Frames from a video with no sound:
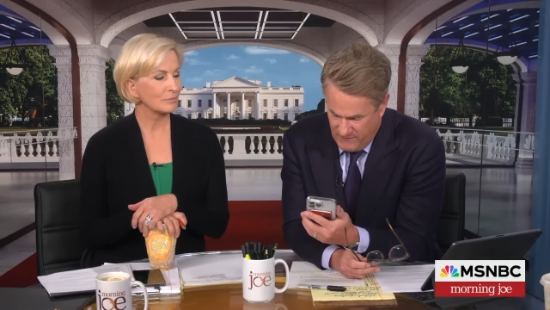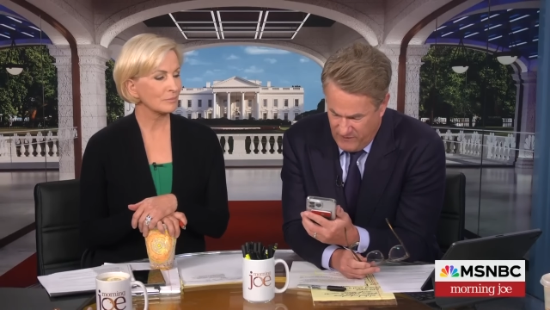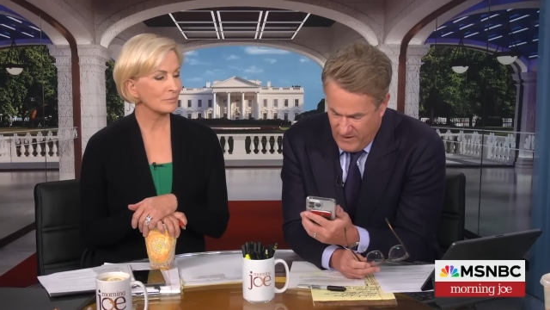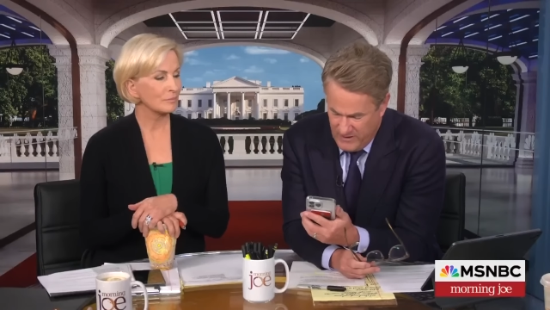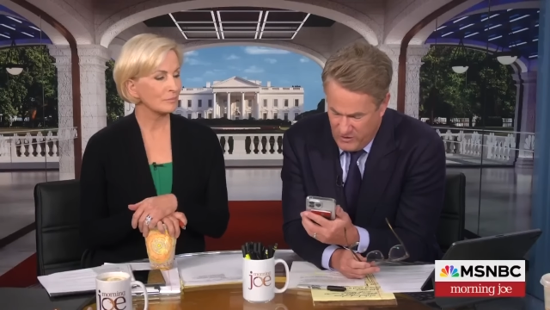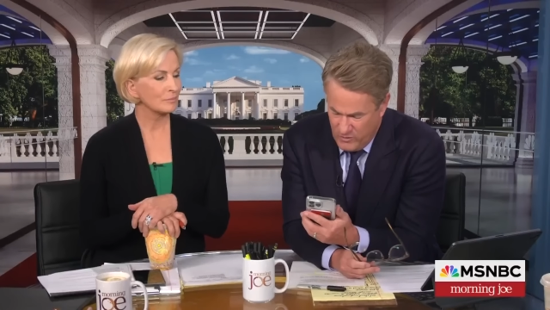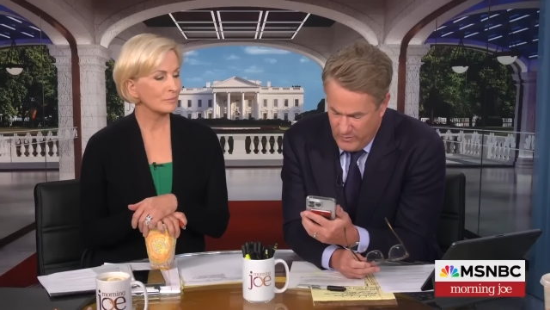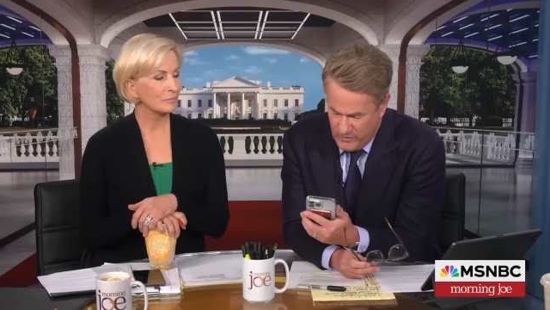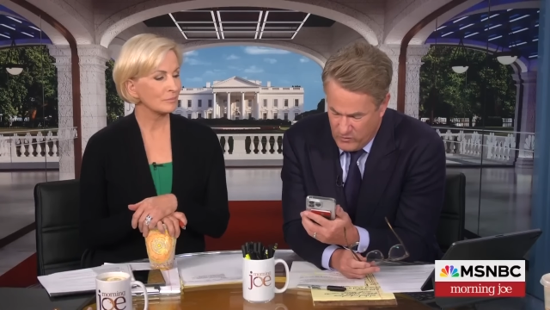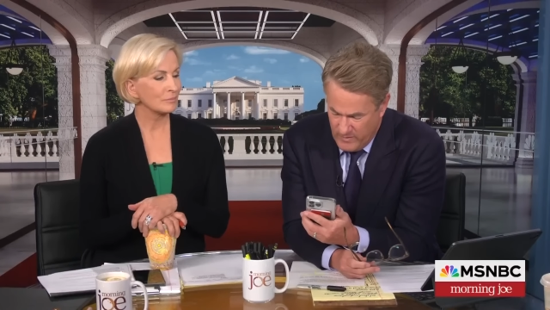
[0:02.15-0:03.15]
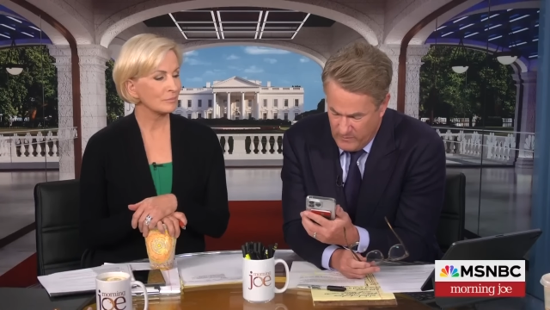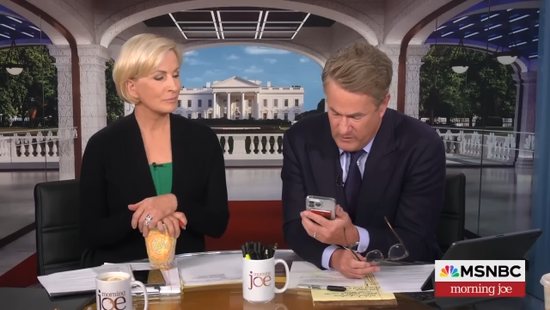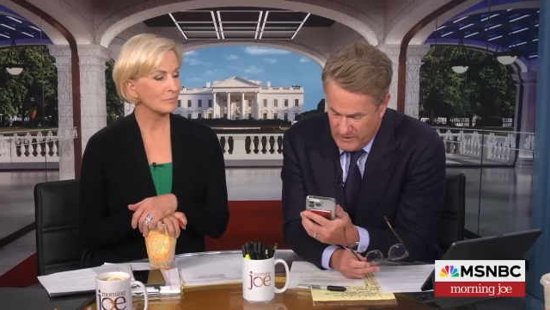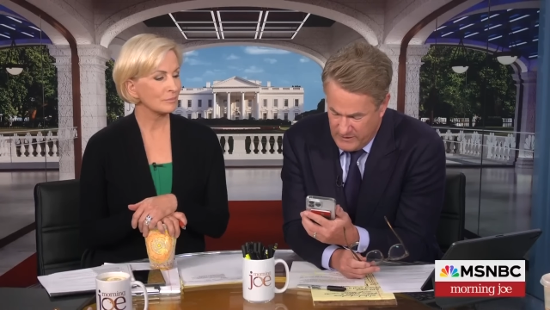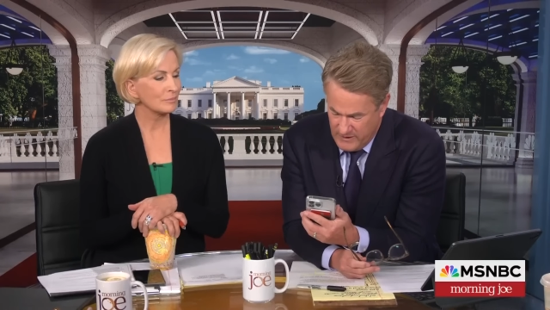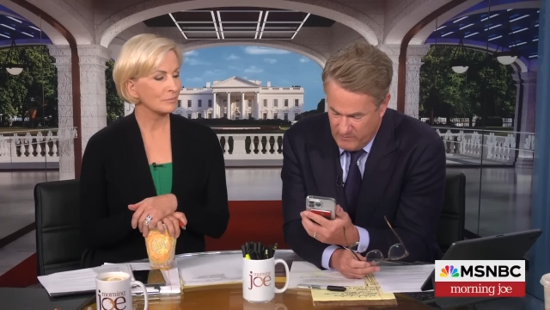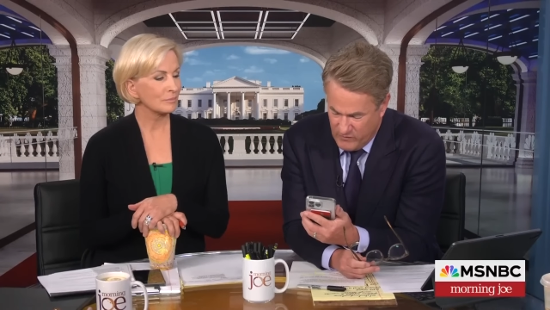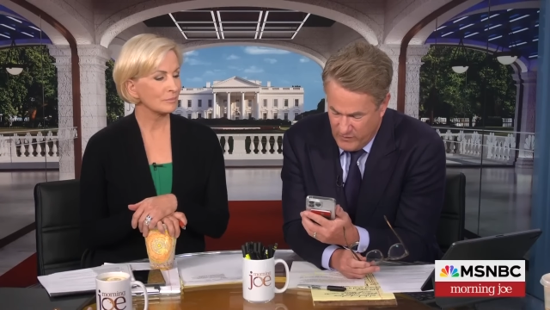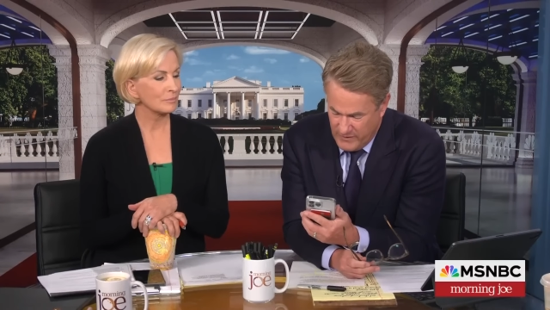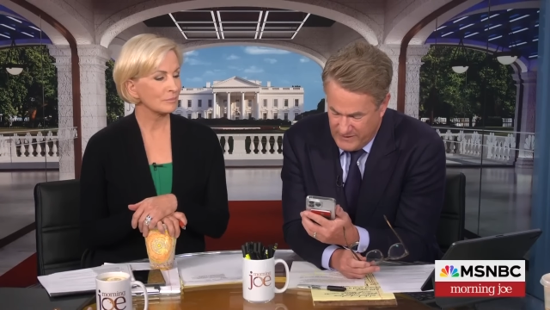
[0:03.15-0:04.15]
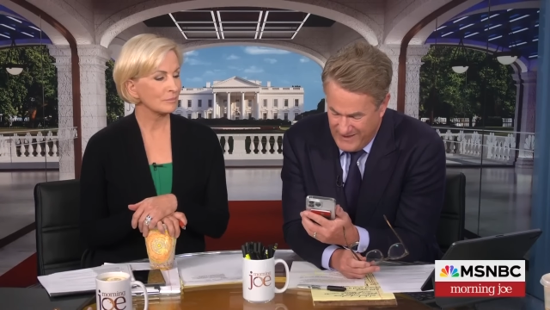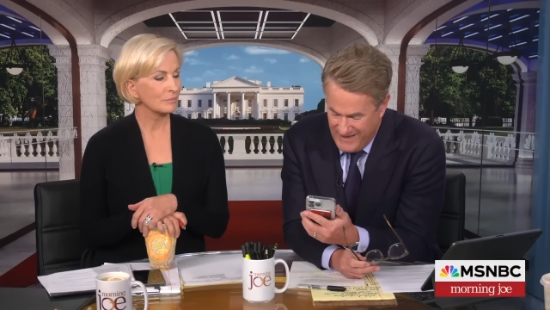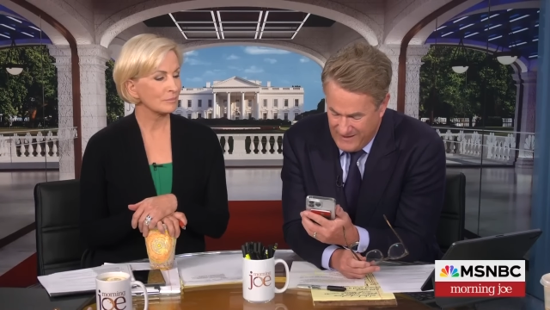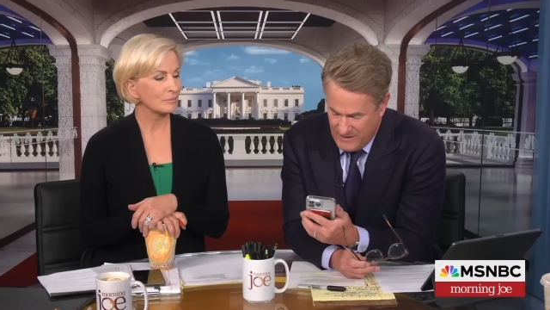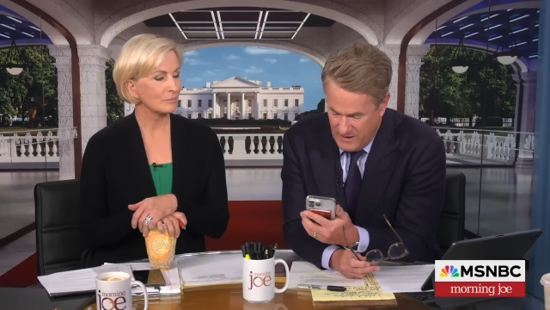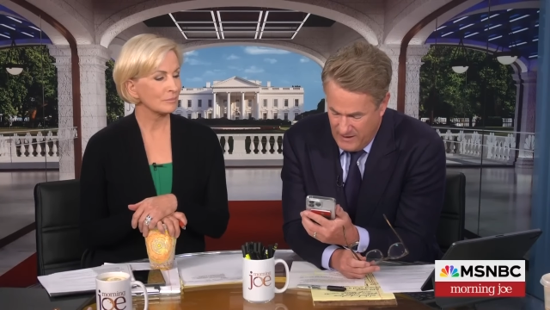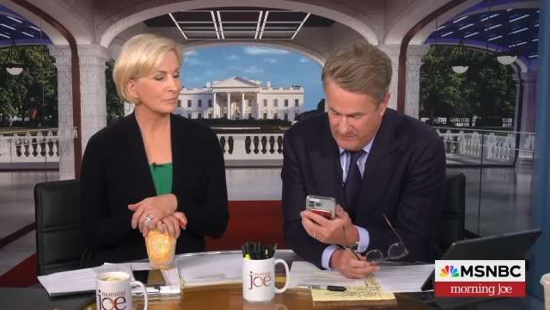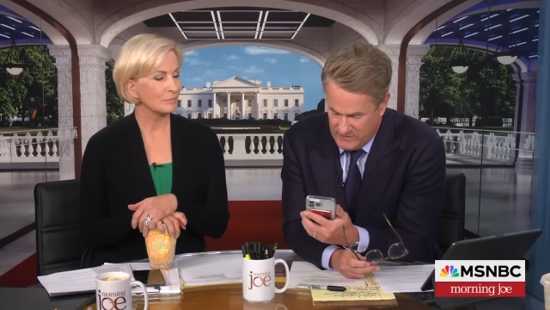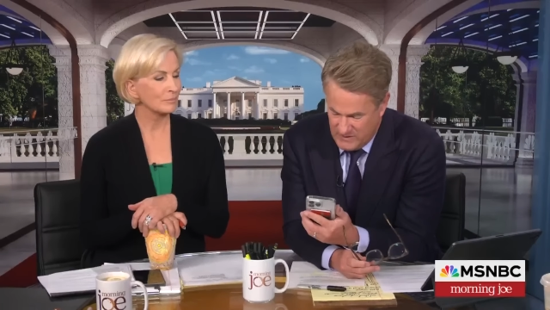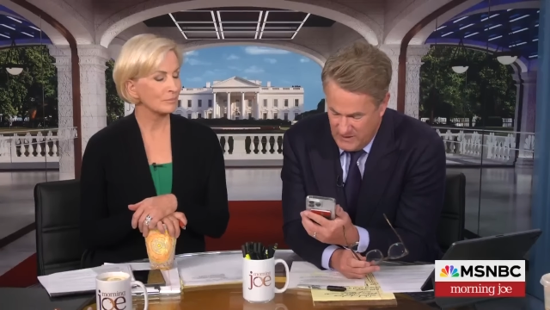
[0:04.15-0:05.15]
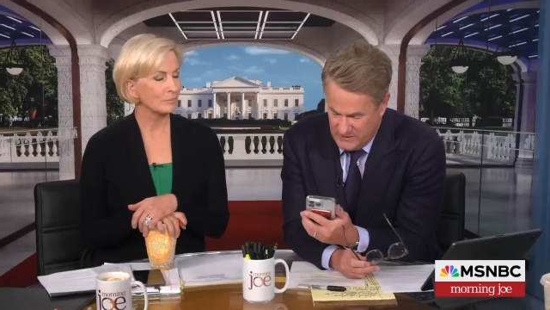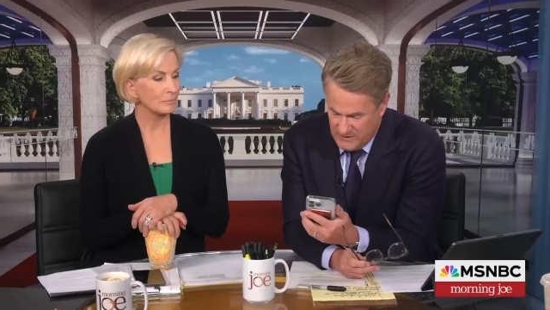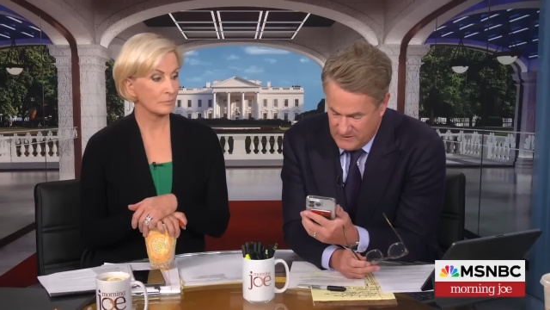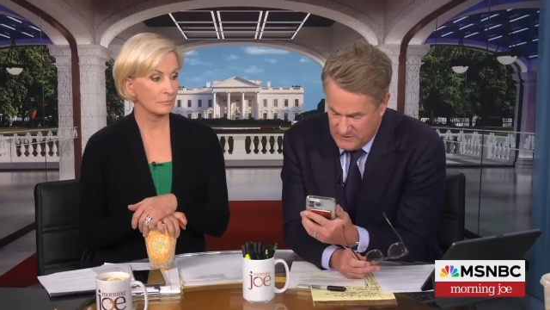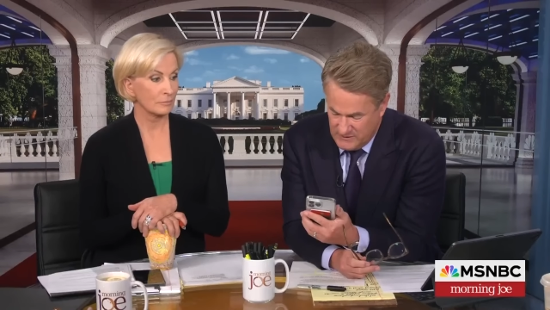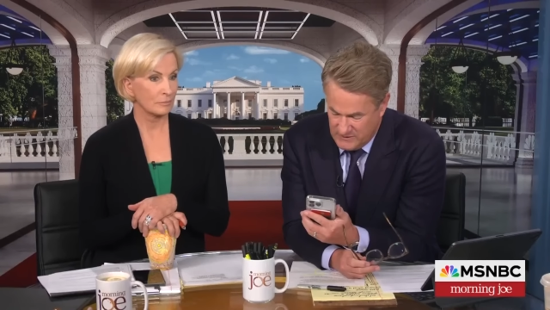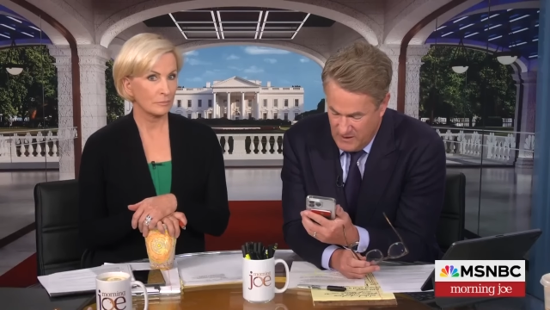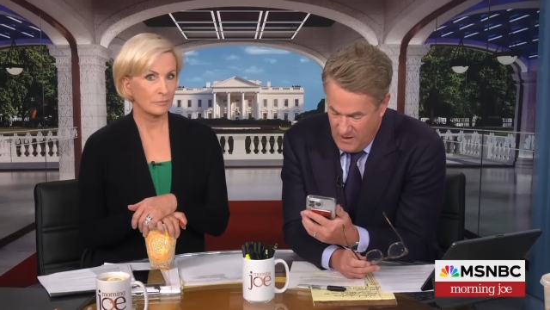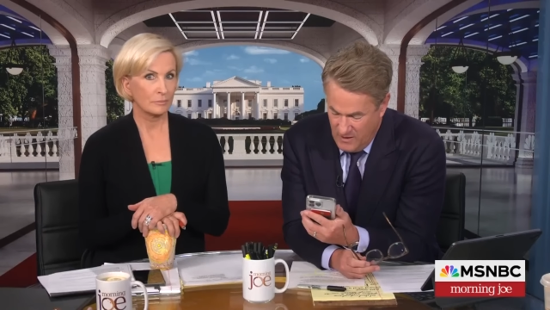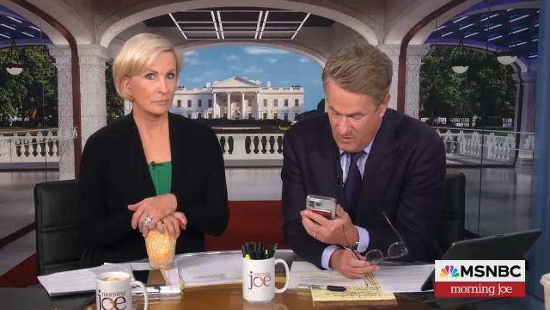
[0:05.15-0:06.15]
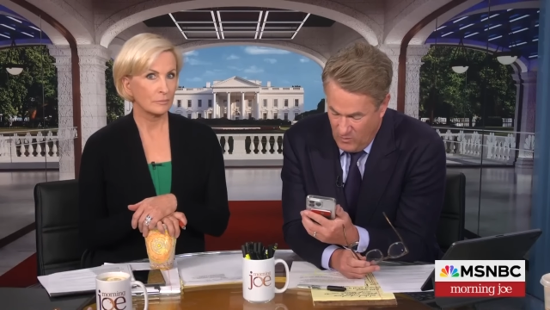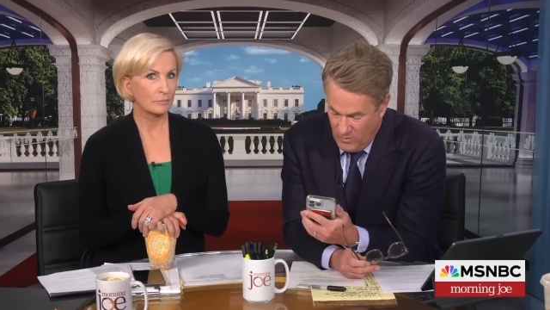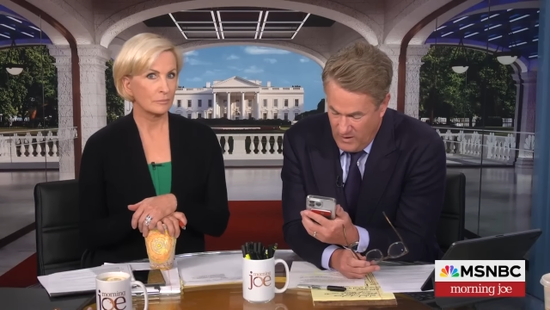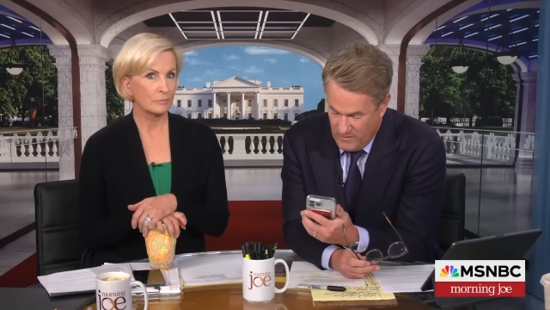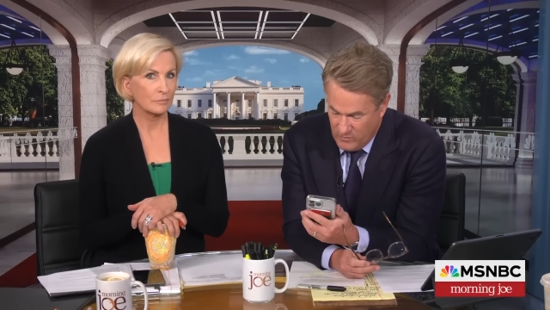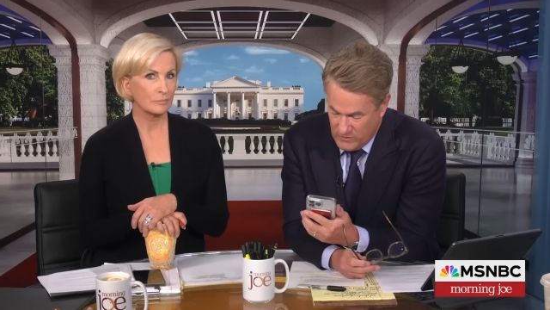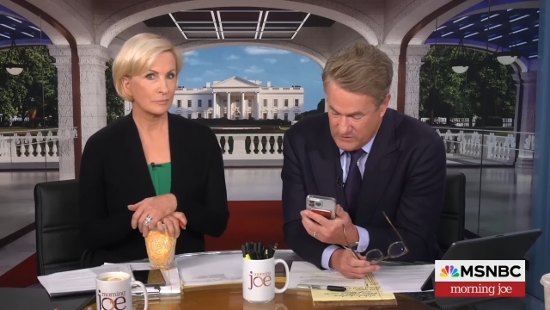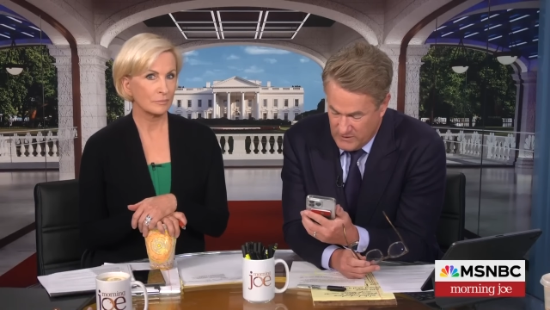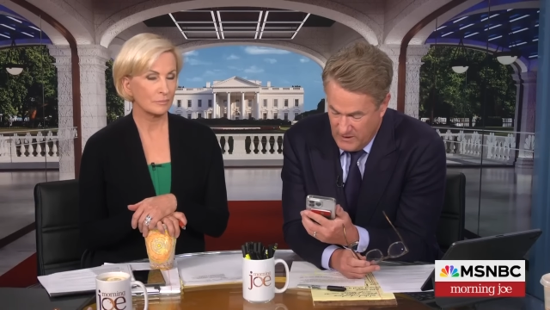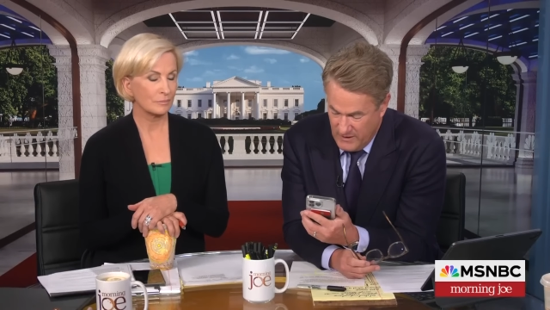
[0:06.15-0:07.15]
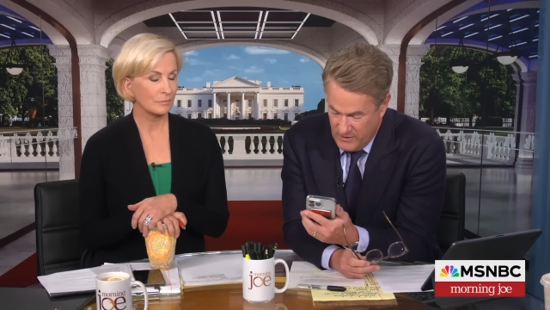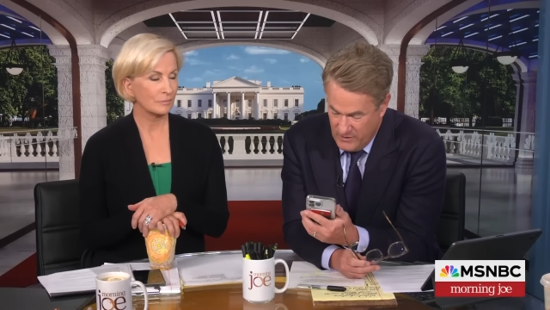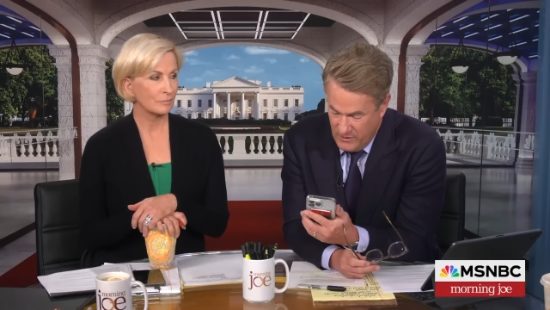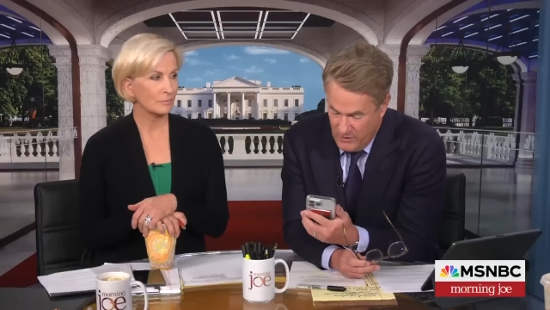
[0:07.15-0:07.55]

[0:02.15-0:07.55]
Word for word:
Speaker 1: I find you in criminal contempt for the 10th time, said Justice Juan Merchan,